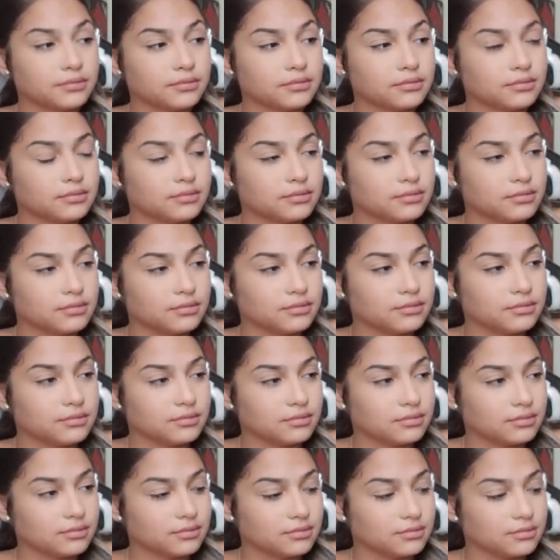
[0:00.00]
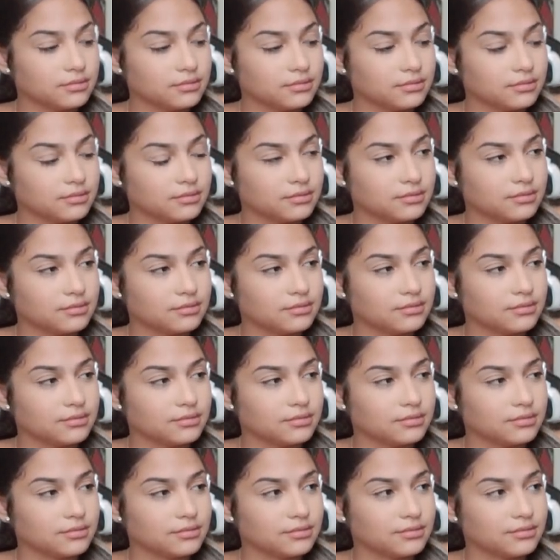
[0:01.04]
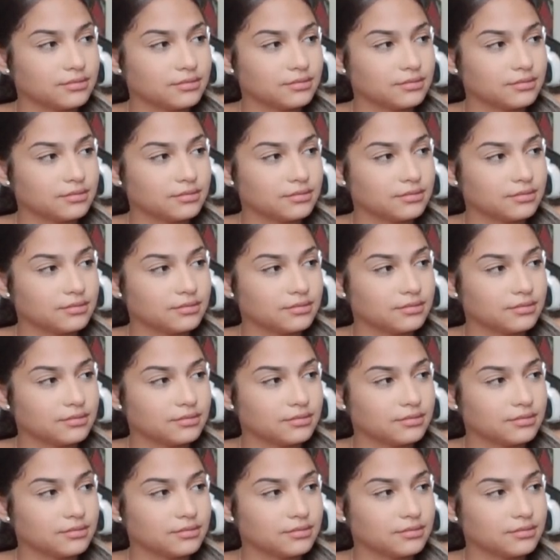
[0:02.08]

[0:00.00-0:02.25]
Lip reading: (not speaking)